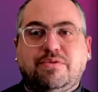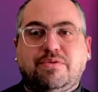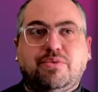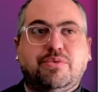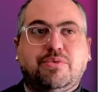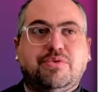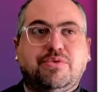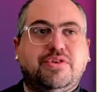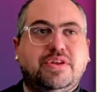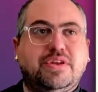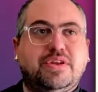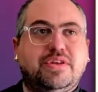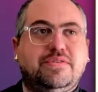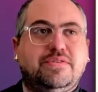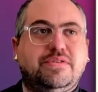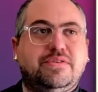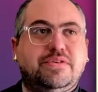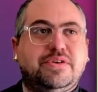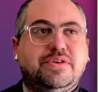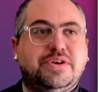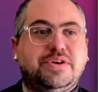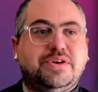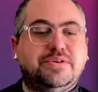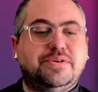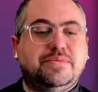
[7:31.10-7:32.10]
we're trying to do
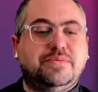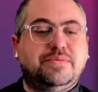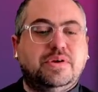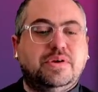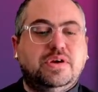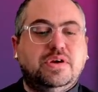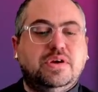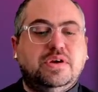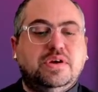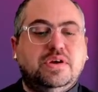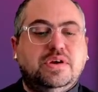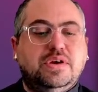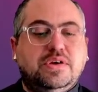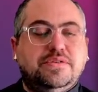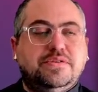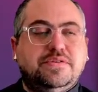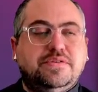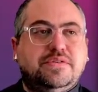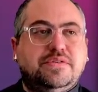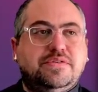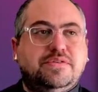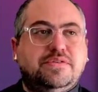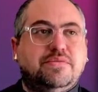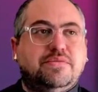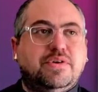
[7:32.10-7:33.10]
here. So
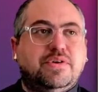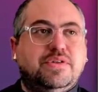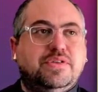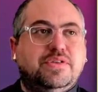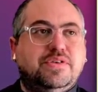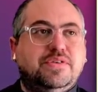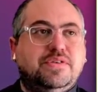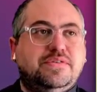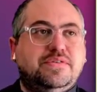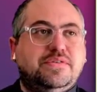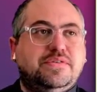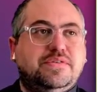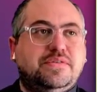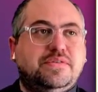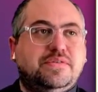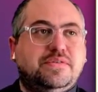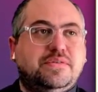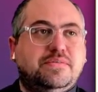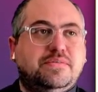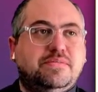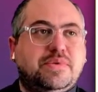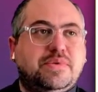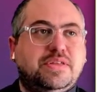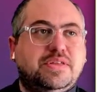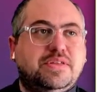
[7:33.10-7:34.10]
let's run this,
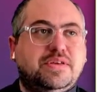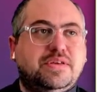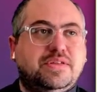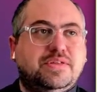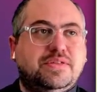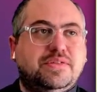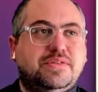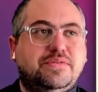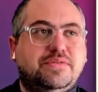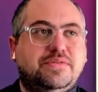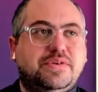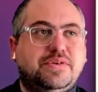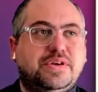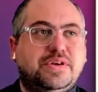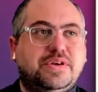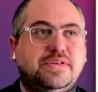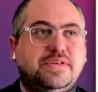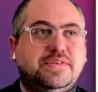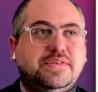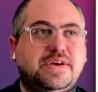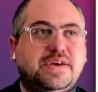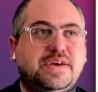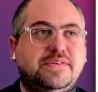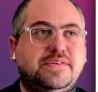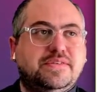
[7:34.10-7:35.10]
Python 3
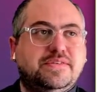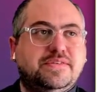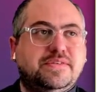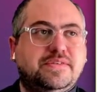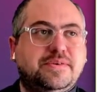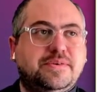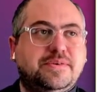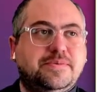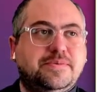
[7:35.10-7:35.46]
test.